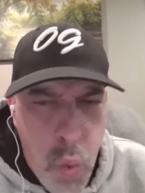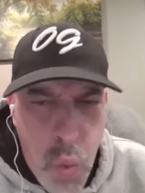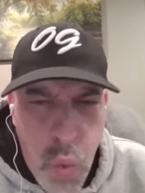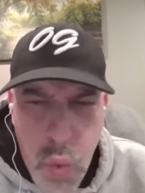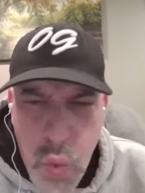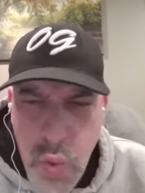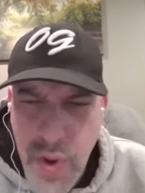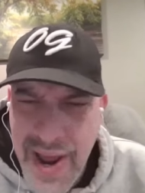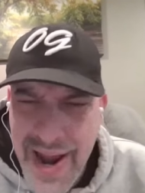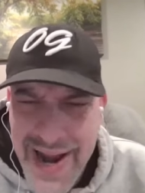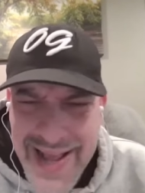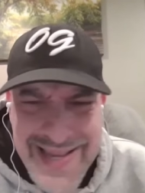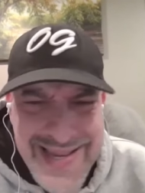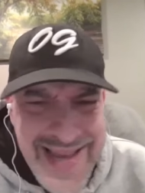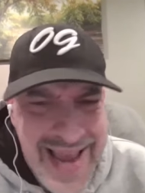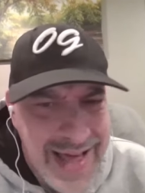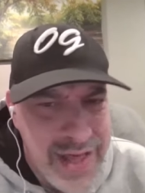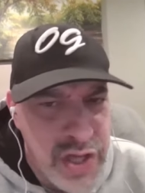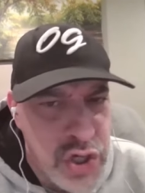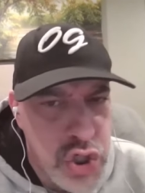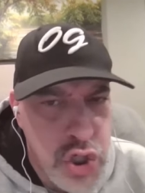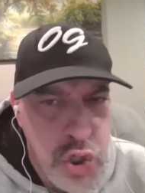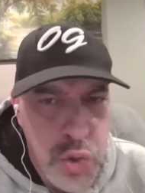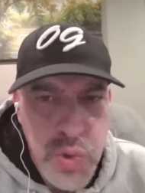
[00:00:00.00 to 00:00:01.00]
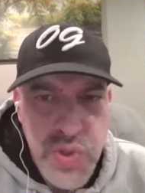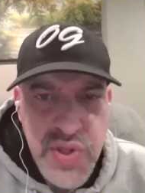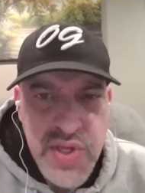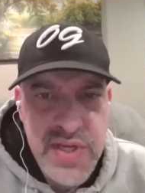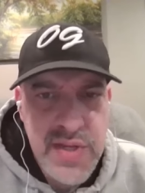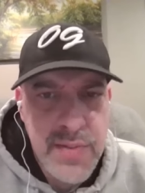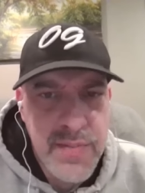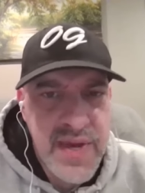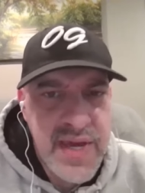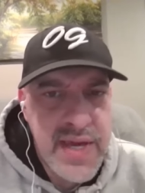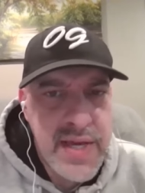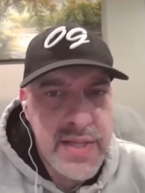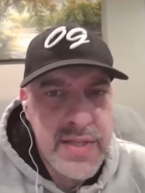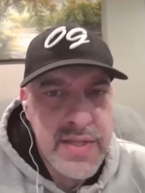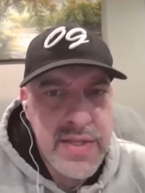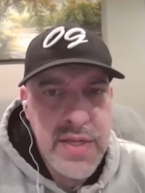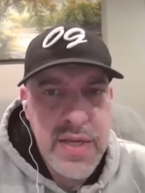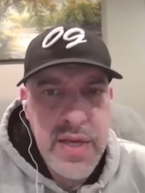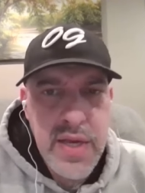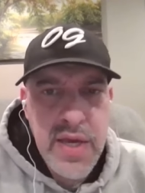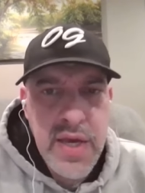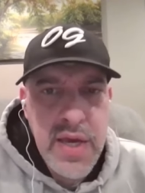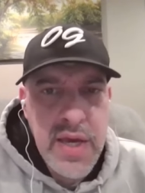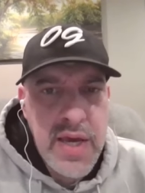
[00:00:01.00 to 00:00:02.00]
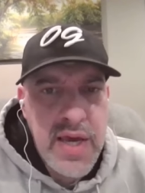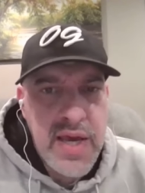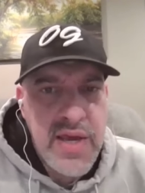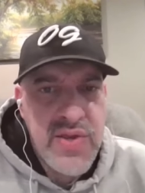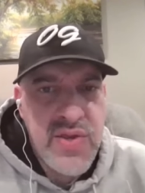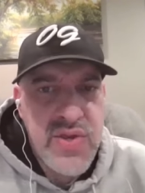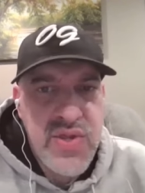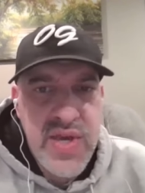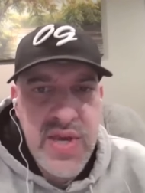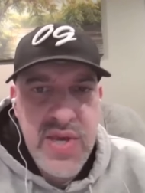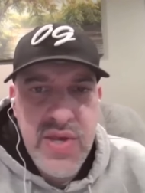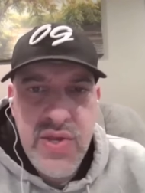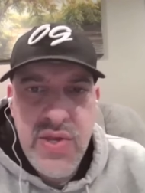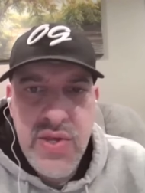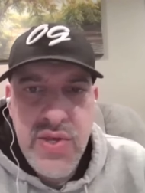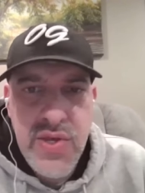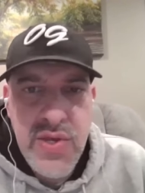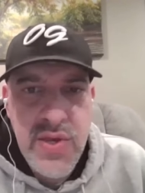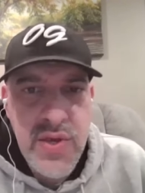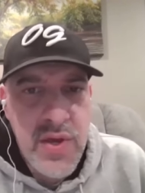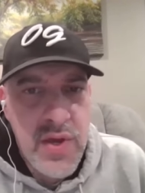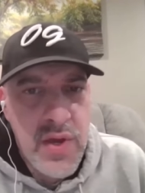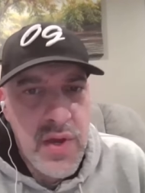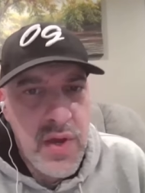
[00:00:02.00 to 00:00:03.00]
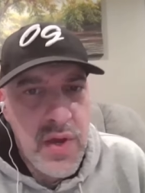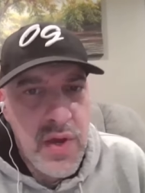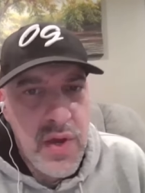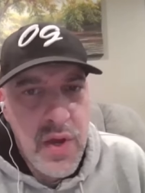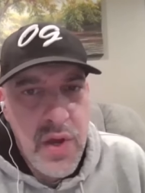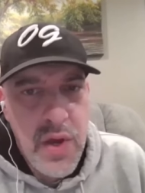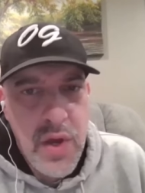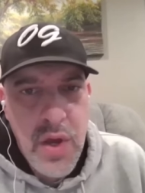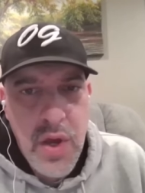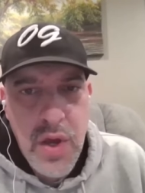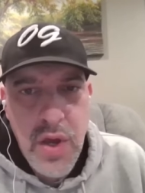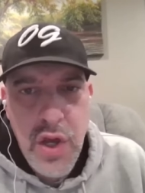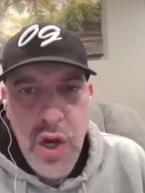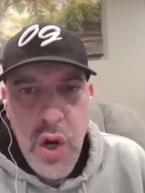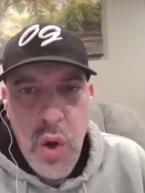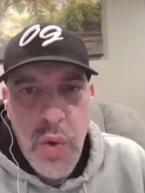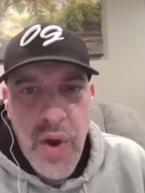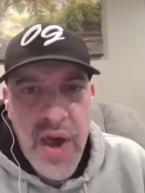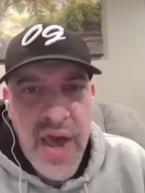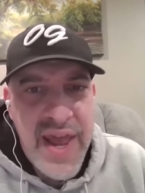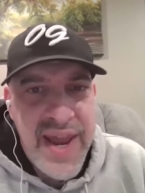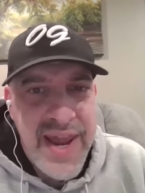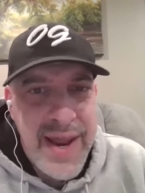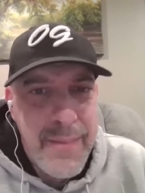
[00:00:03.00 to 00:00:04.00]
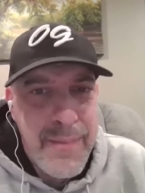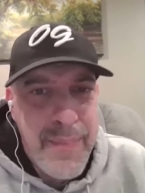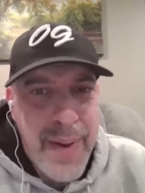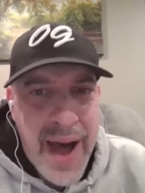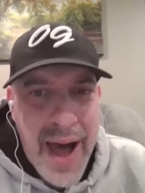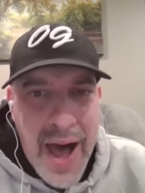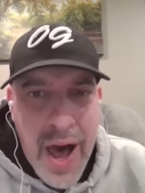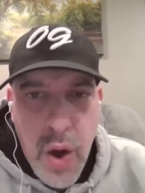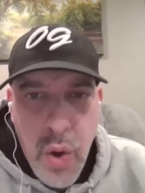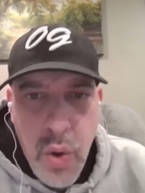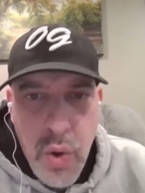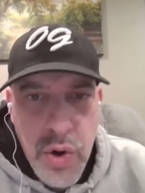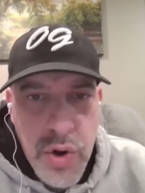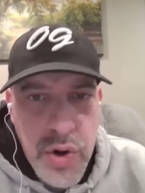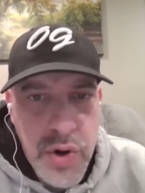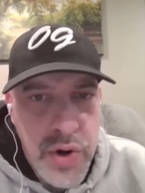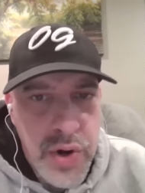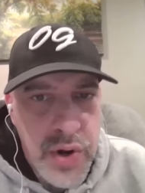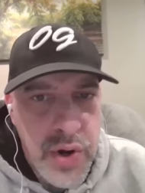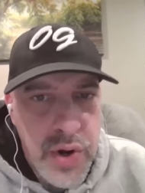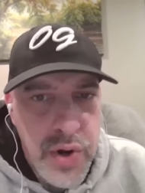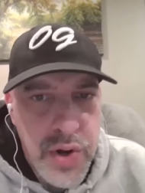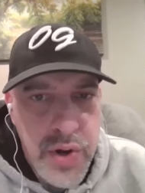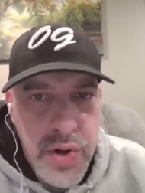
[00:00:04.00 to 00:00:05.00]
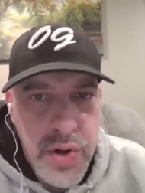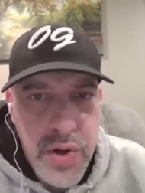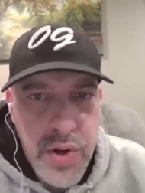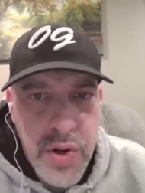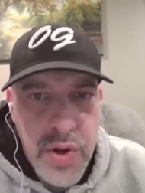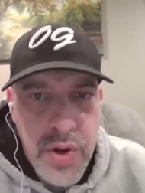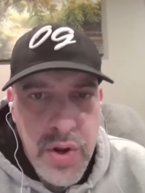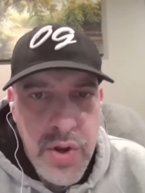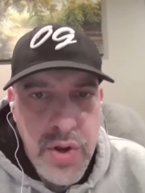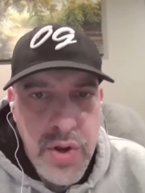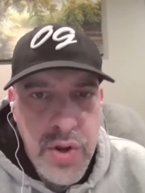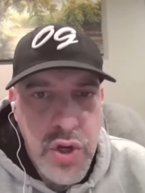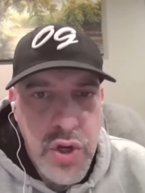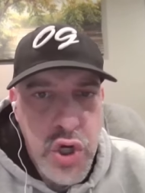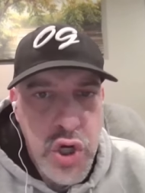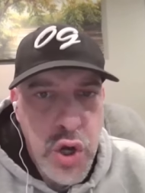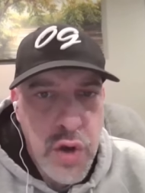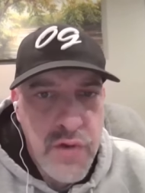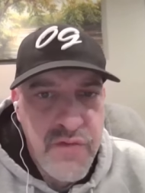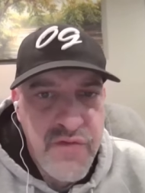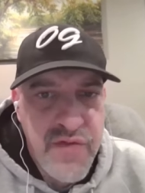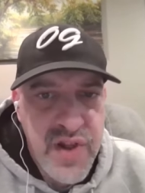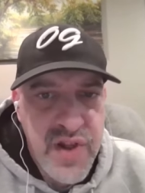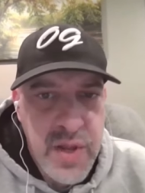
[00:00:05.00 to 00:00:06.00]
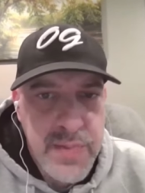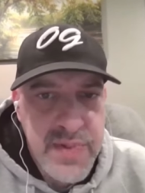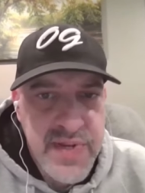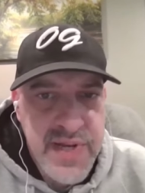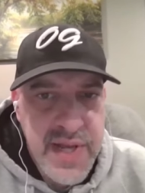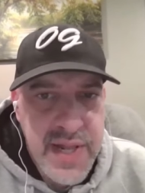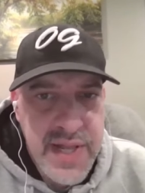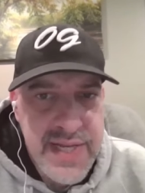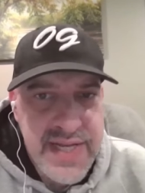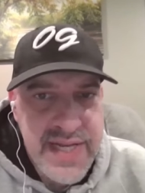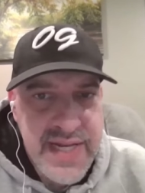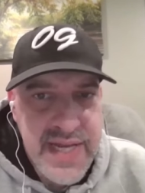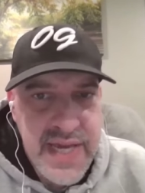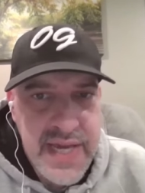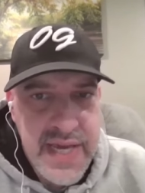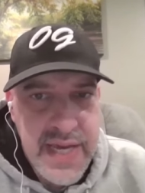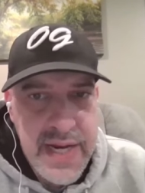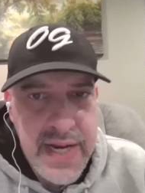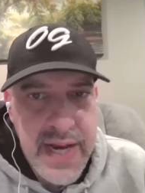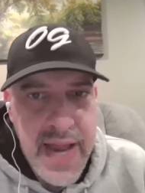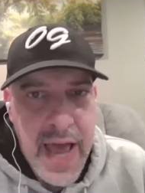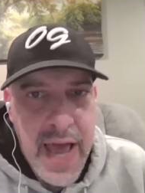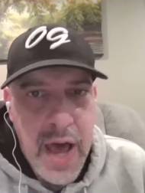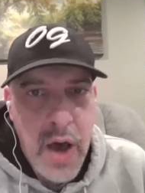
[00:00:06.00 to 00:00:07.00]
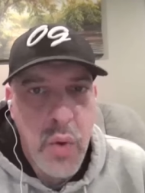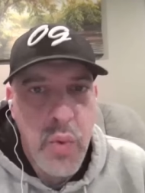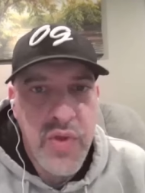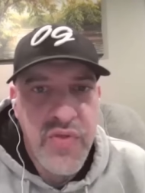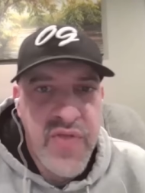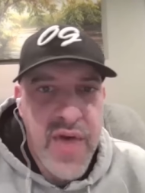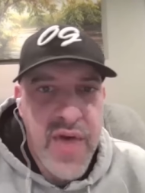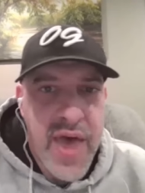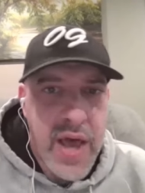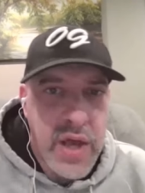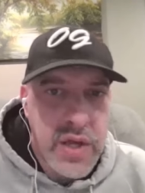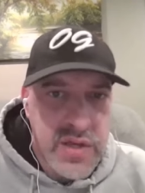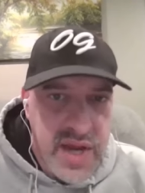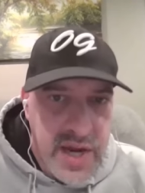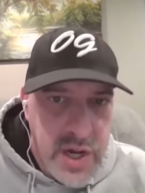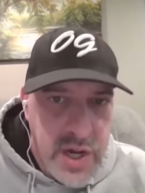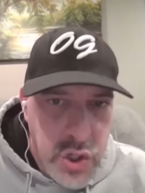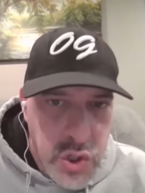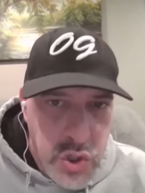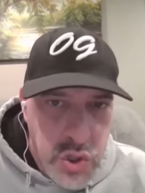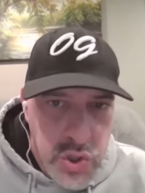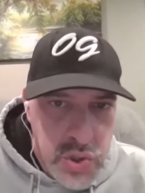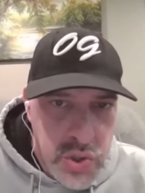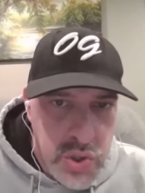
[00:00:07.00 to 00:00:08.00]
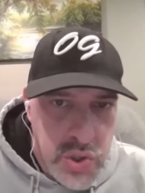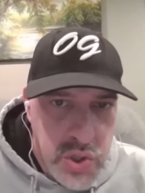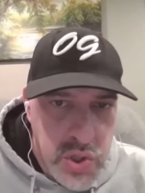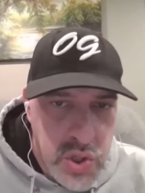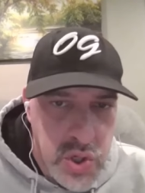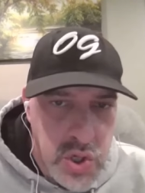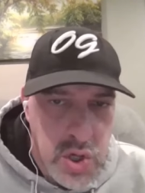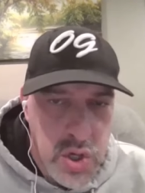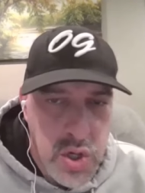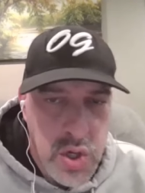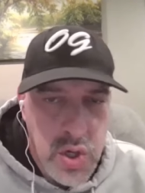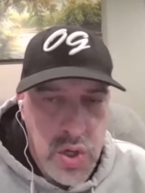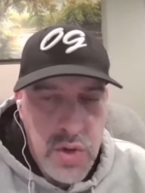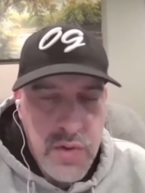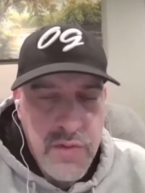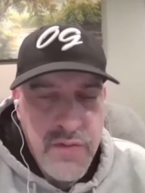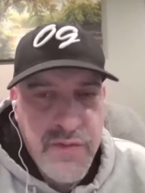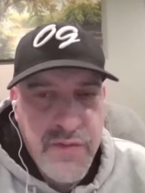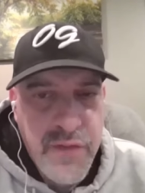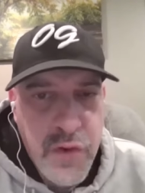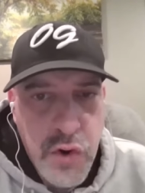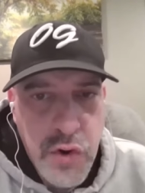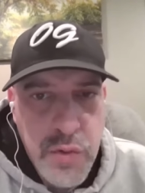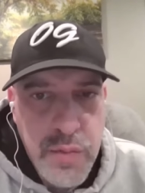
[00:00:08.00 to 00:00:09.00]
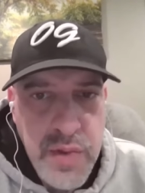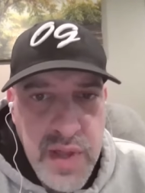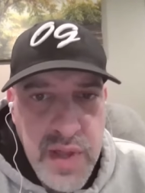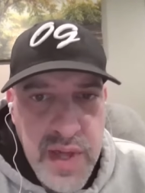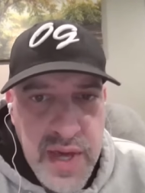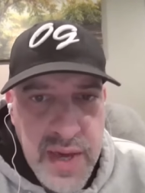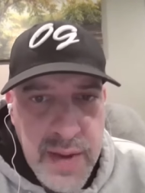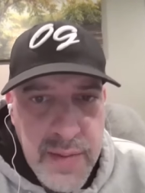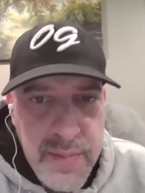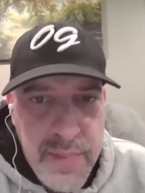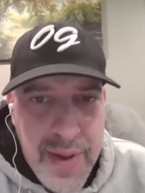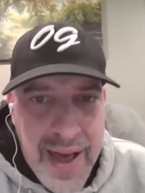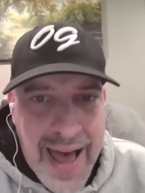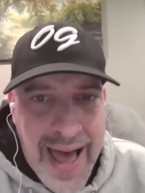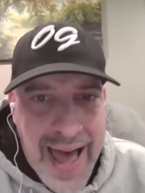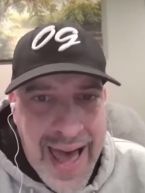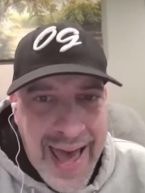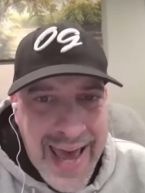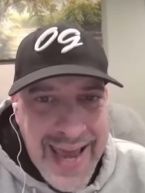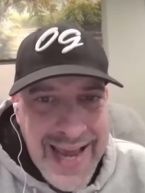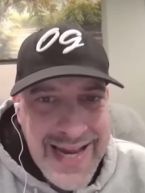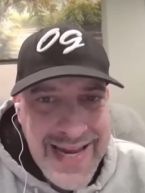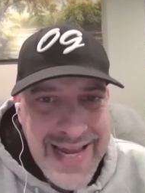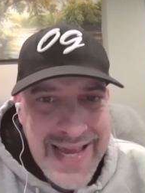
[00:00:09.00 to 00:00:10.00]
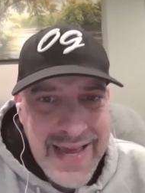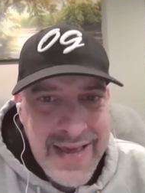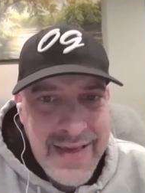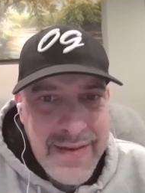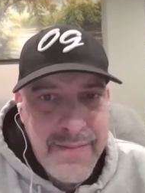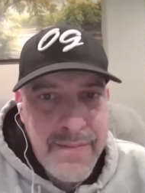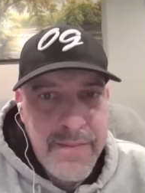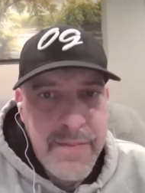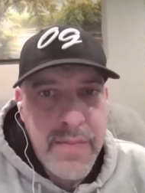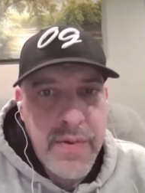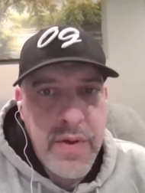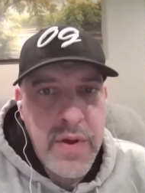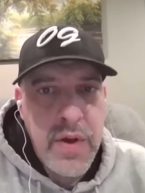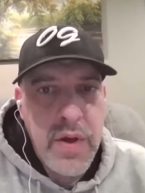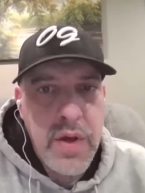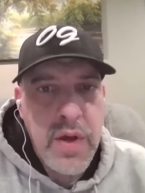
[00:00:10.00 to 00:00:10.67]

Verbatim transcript: We're not exactly sure what this means. Is this, you know, an empowered Jean-Philippe Celestine now with the Hells Angels firmly behind him,